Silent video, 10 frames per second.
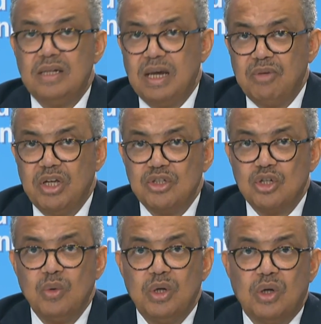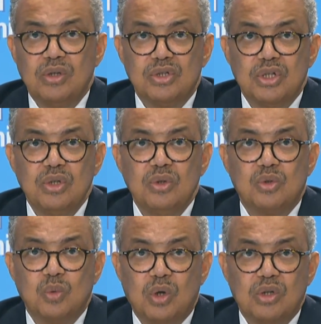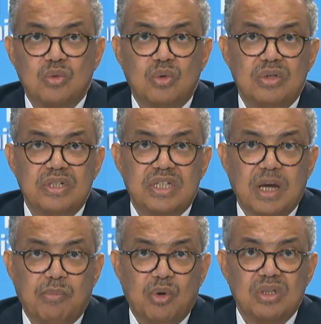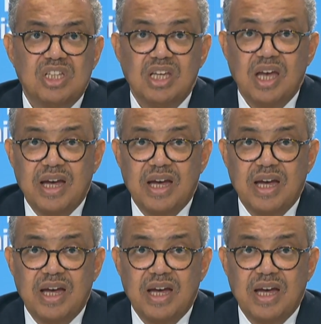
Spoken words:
WHO will continue to work toward supporting